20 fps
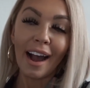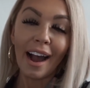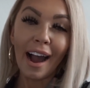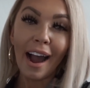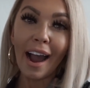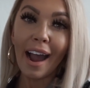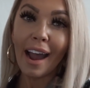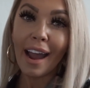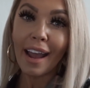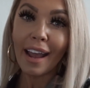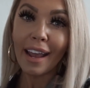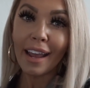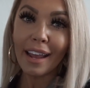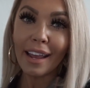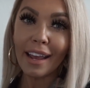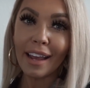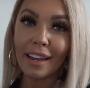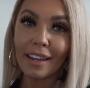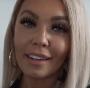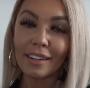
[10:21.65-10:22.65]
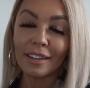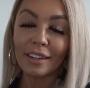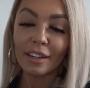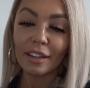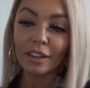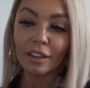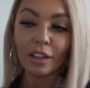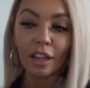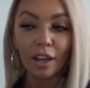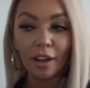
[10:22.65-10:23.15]
I
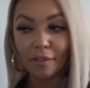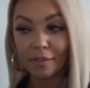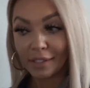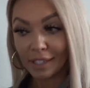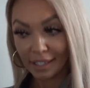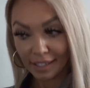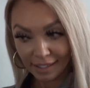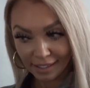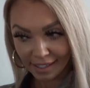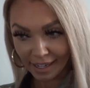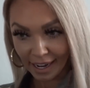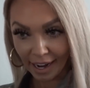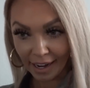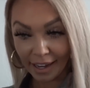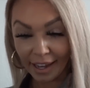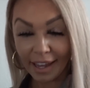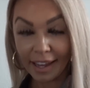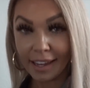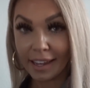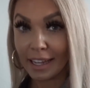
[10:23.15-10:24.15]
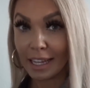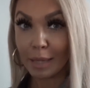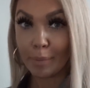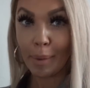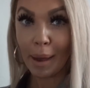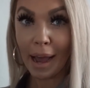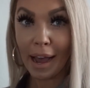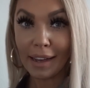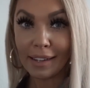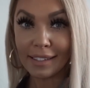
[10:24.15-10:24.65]
loved snacking. In the
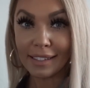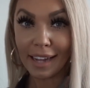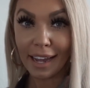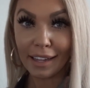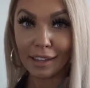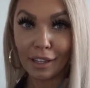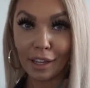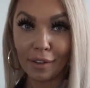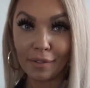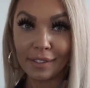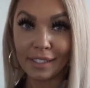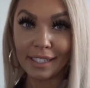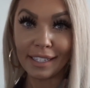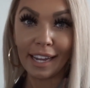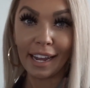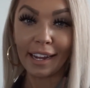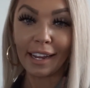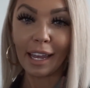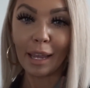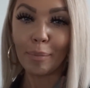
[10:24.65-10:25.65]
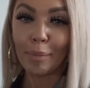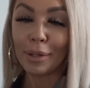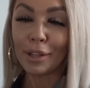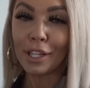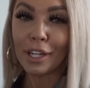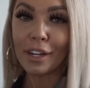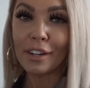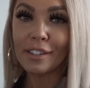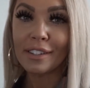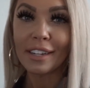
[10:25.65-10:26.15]
past, I loved snacking, but
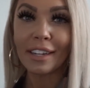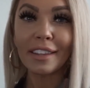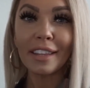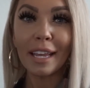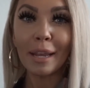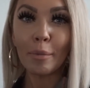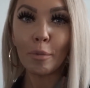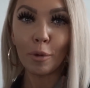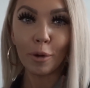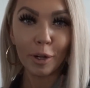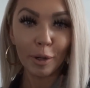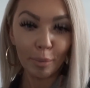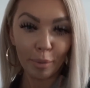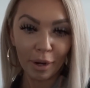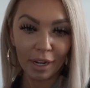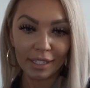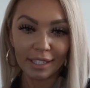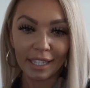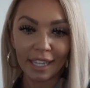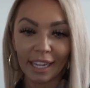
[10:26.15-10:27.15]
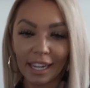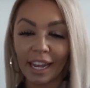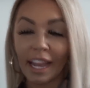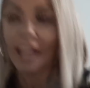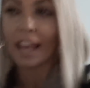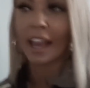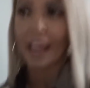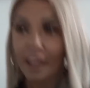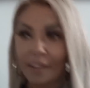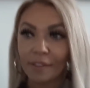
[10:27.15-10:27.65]
there's nothing more depressing
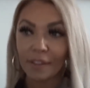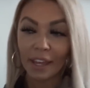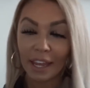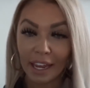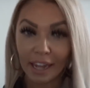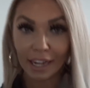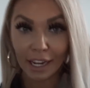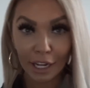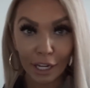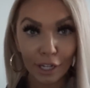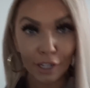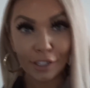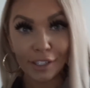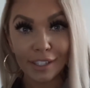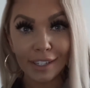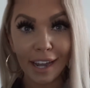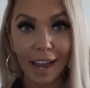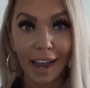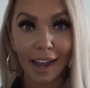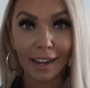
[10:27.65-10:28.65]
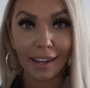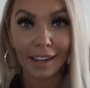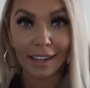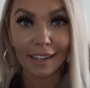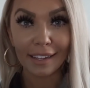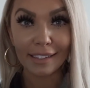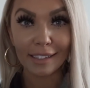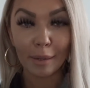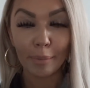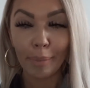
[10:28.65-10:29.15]
than your snack
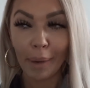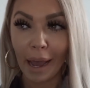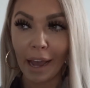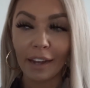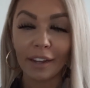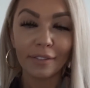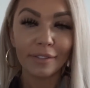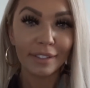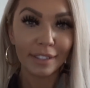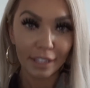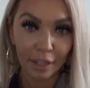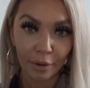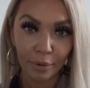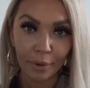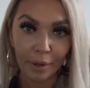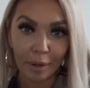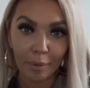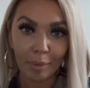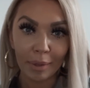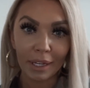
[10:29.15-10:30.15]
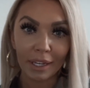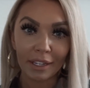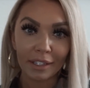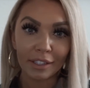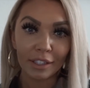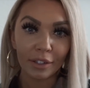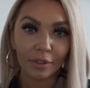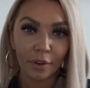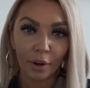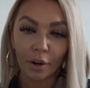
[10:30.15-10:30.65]
is a bag of celery
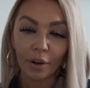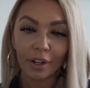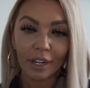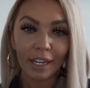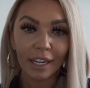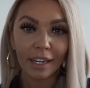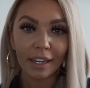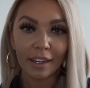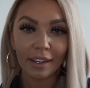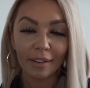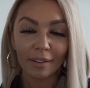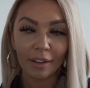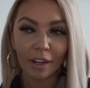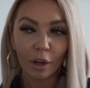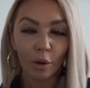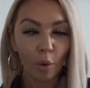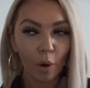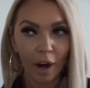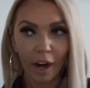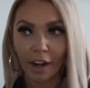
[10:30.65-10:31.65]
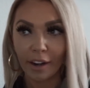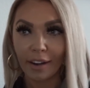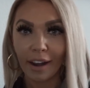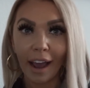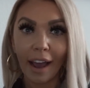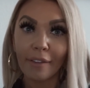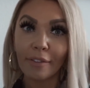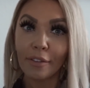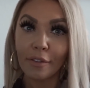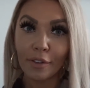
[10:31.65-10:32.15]
because you've already acquired
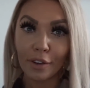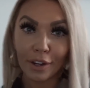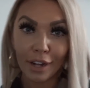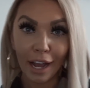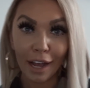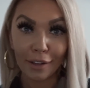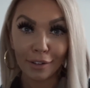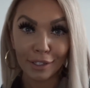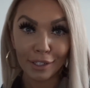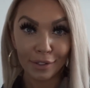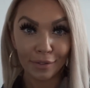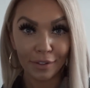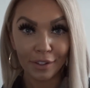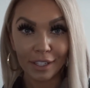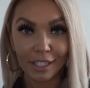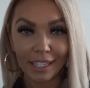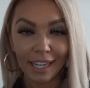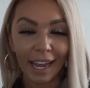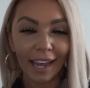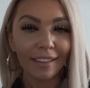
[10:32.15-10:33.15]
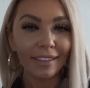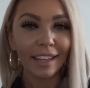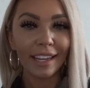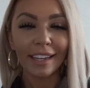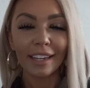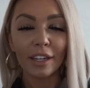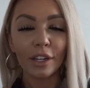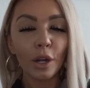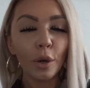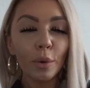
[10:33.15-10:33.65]
half of your calories for the day.
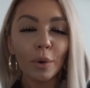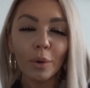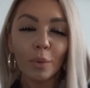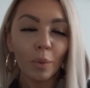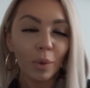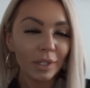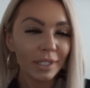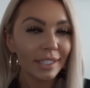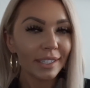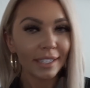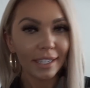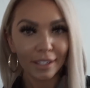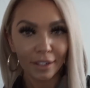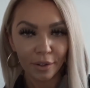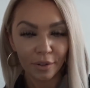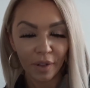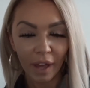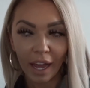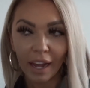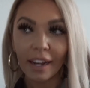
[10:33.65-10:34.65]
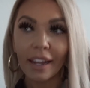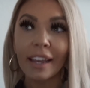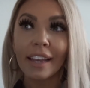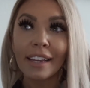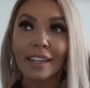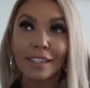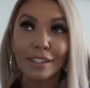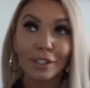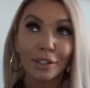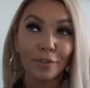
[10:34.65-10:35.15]
Like, no one wants to do that.
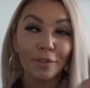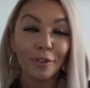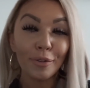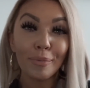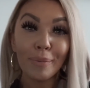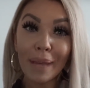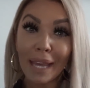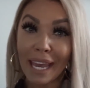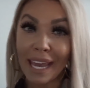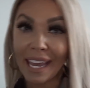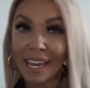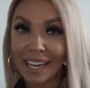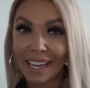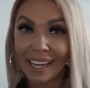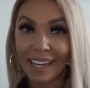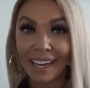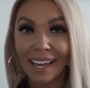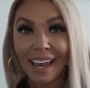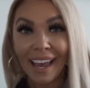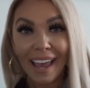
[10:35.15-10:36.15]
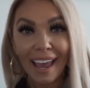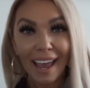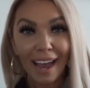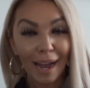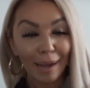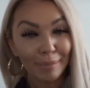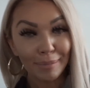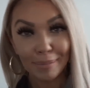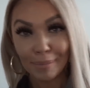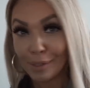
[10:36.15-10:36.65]
So for me,
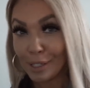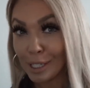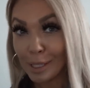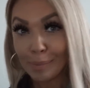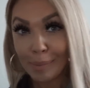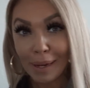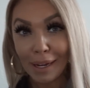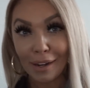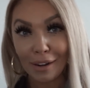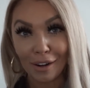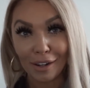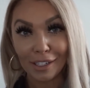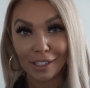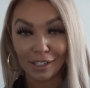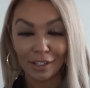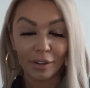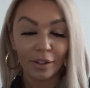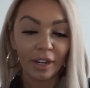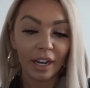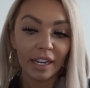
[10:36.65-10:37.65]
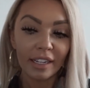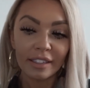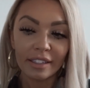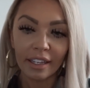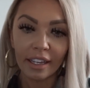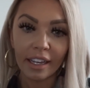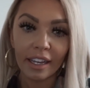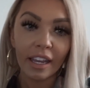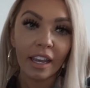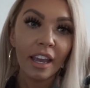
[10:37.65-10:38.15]
I'm just being honest, you guys.
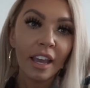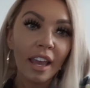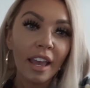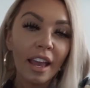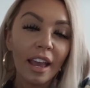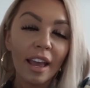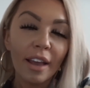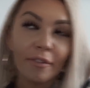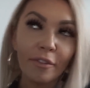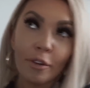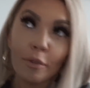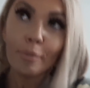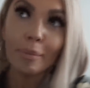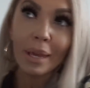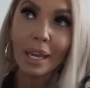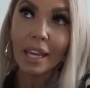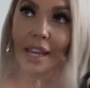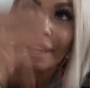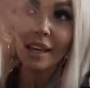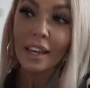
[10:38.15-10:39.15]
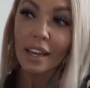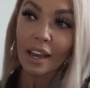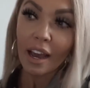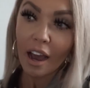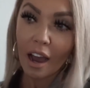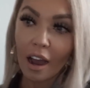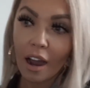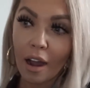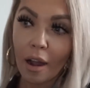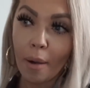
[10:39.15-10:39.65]
Like, for me,
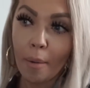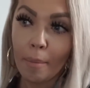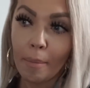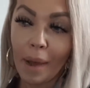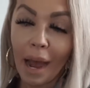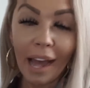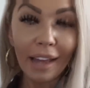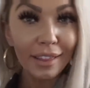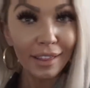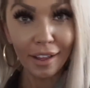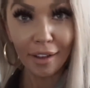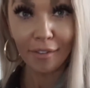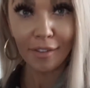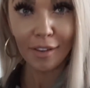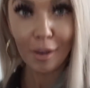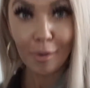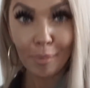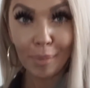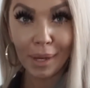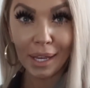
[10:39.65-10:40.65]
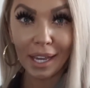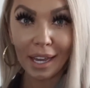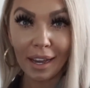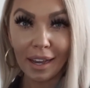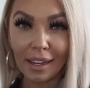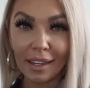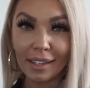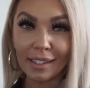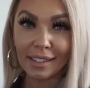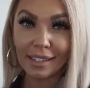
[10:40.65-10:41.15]
I love it
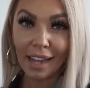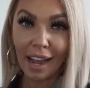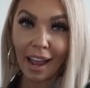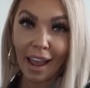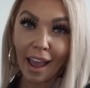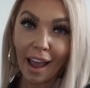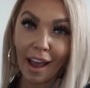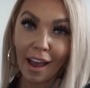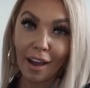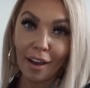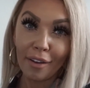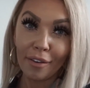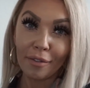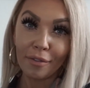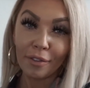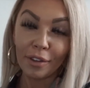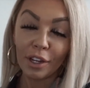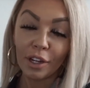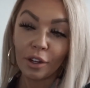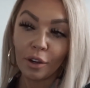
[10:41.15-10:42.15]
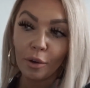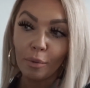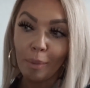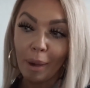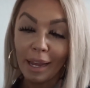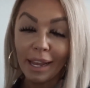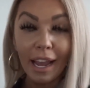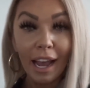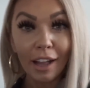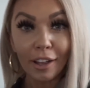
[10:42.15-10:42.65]
because I have, you know,
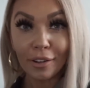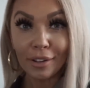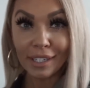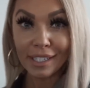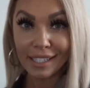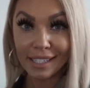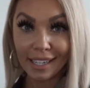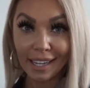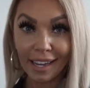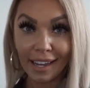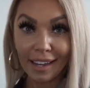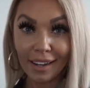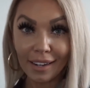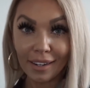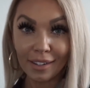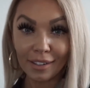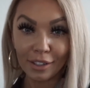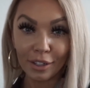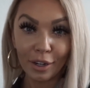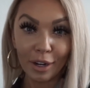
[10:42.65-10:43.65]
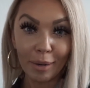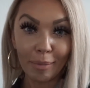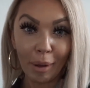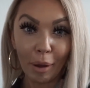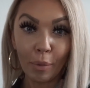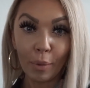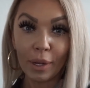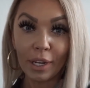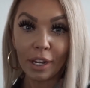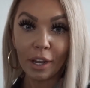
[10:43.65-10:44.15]
my calories to hit during
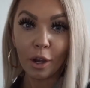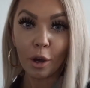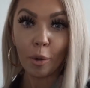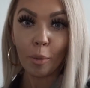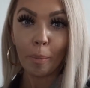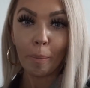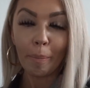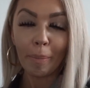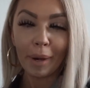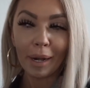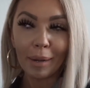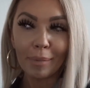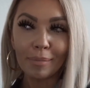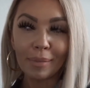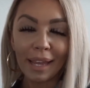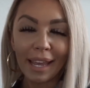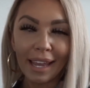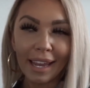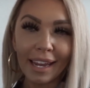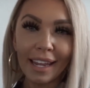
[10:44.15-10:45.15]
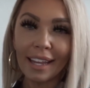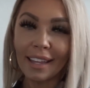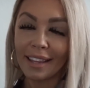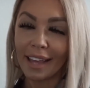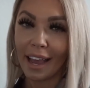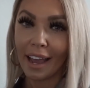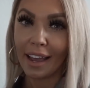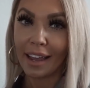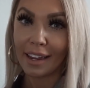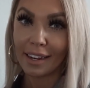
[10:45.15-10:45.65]
my window, but I'm hitting
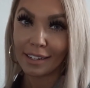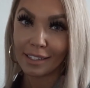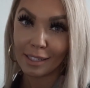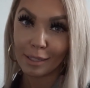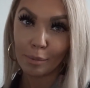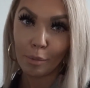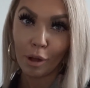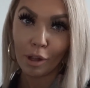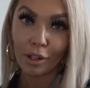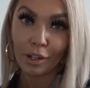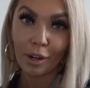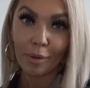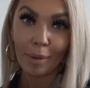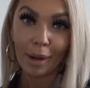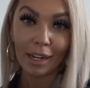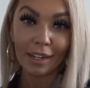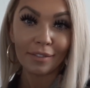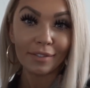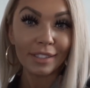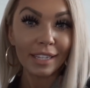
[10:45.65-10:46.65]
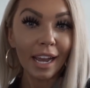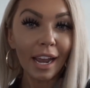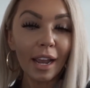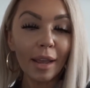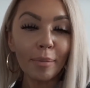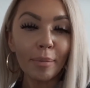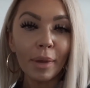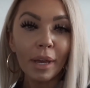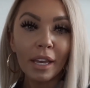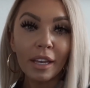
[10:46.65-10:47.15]
that in a smaller amount of
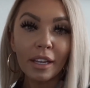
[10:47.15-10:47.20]
time.